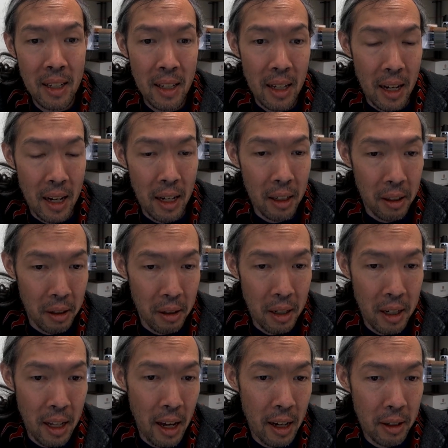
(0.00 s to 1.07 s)

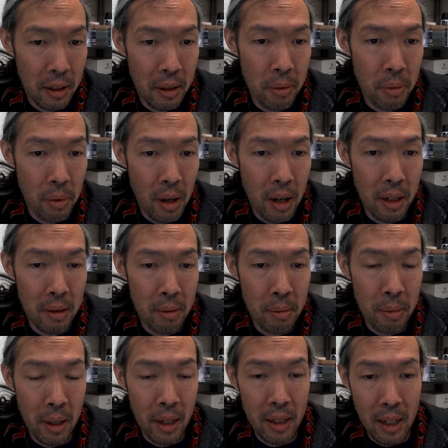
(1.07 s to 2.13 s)
It had a good run,
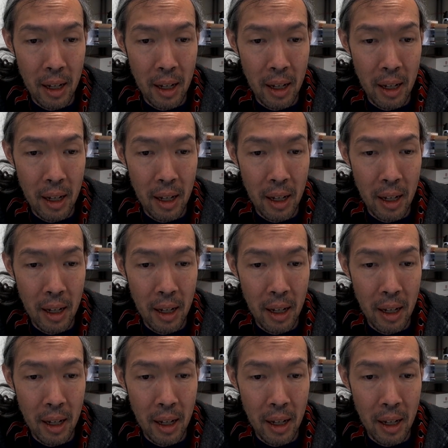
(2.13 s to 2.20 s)
but